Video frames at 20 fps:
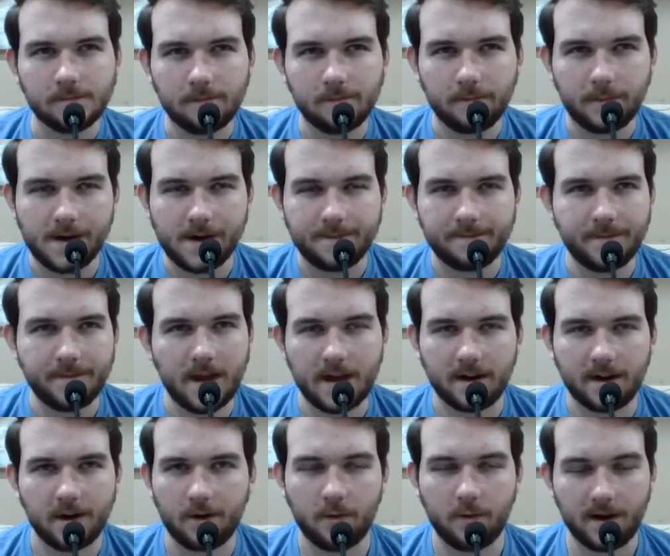But, I
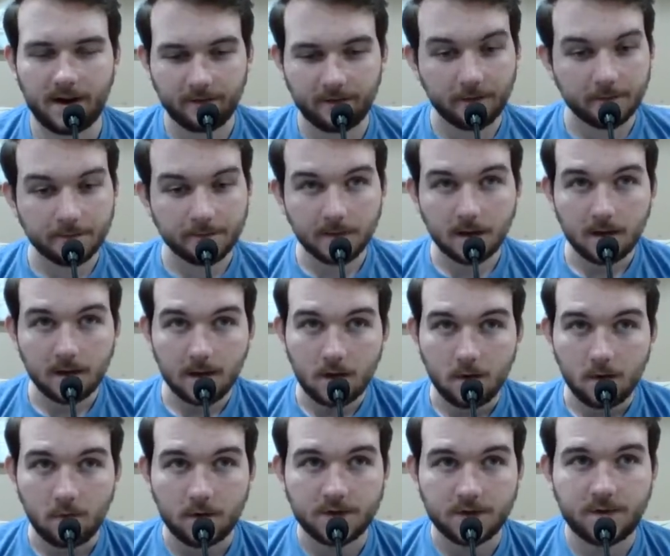don't know, whatever.
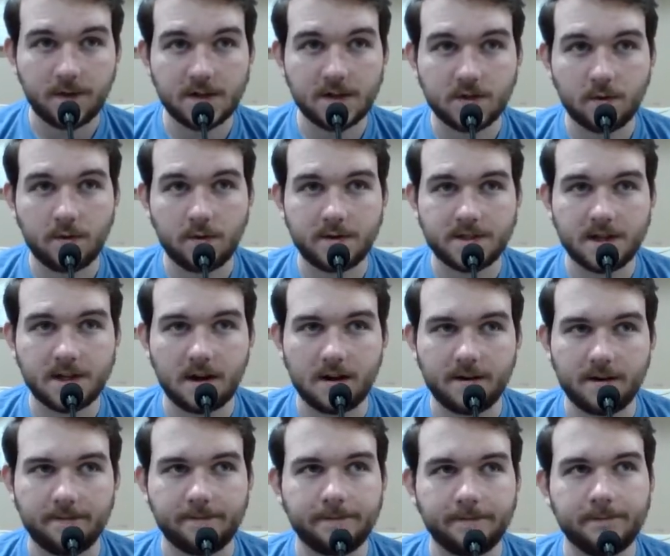Let's finish what we
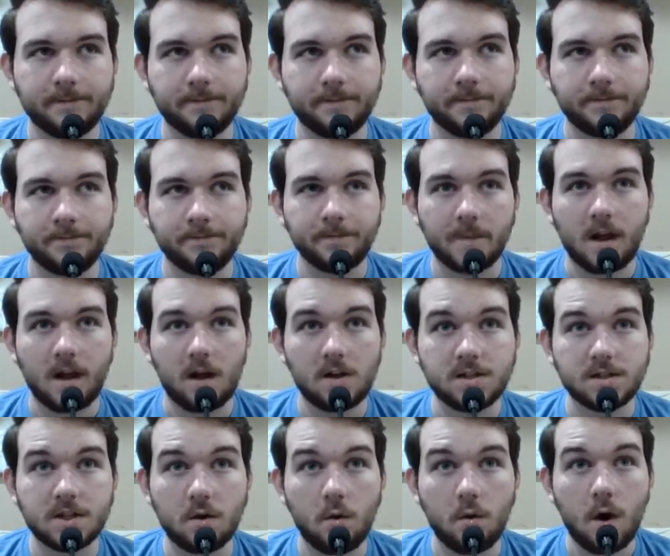started.
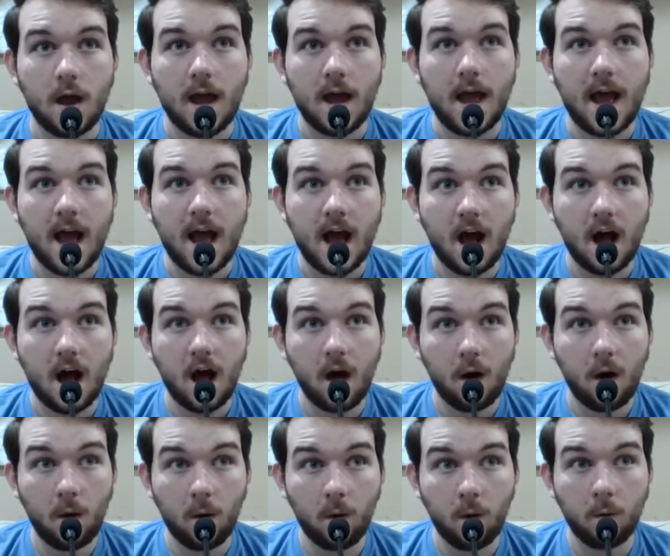Also,
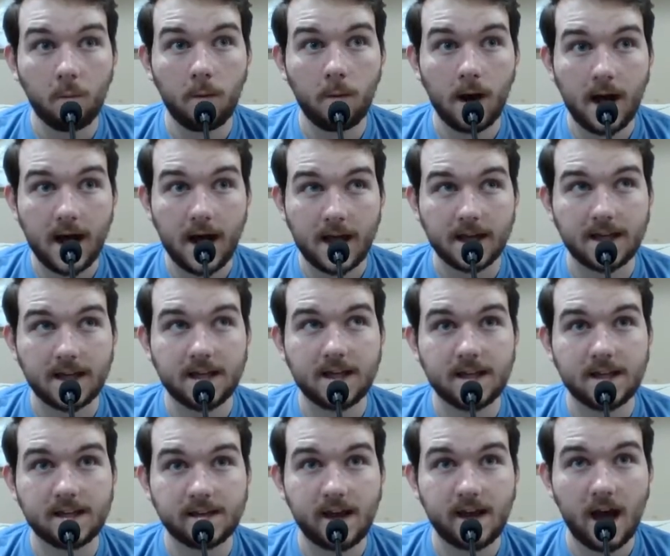oh my
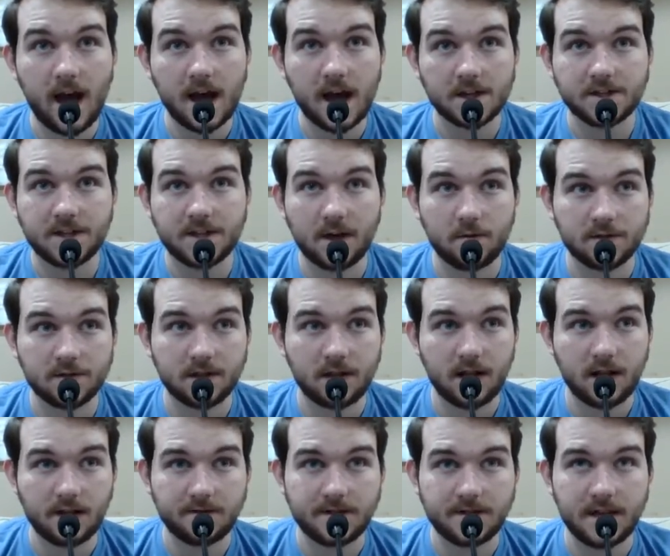gosh, that was a
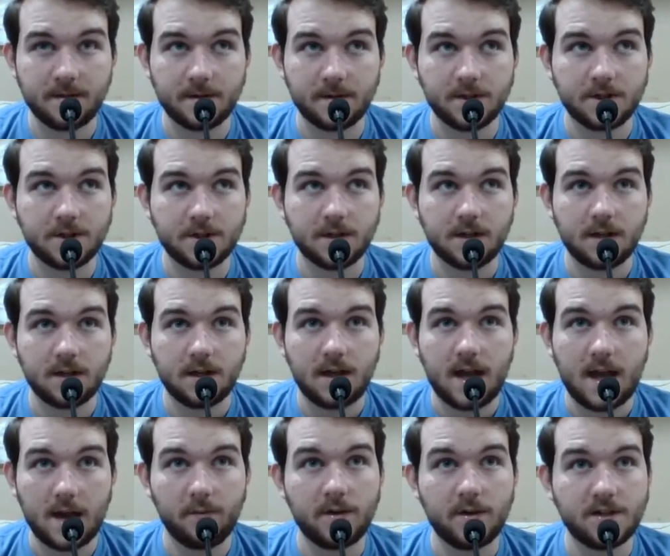lot of damage.
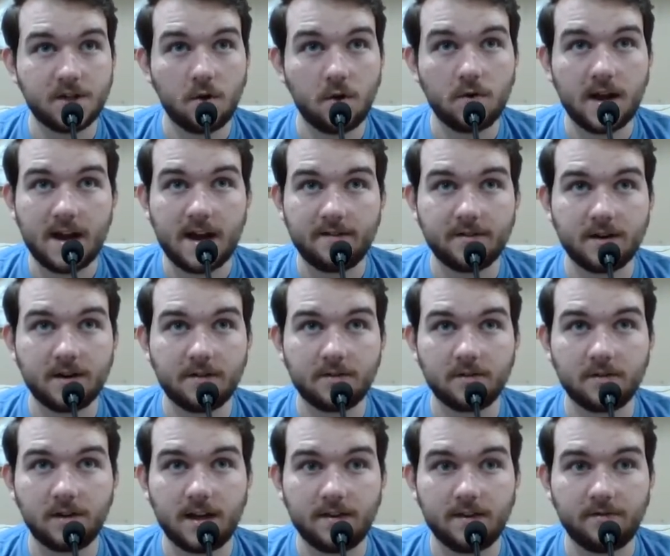And we don't have another
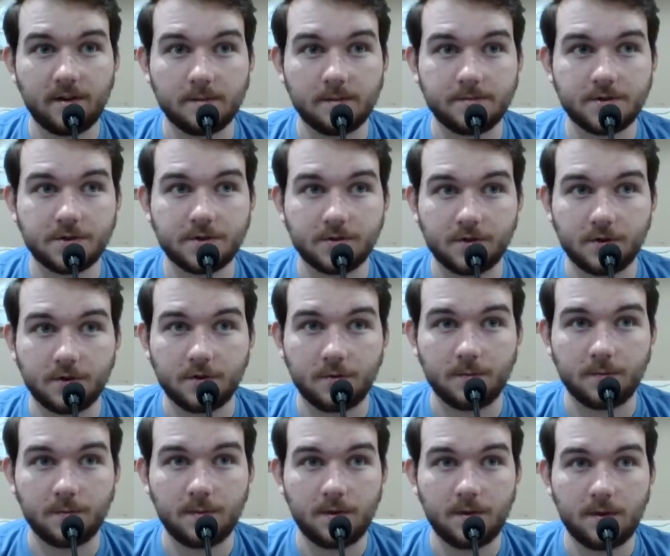life up shroom.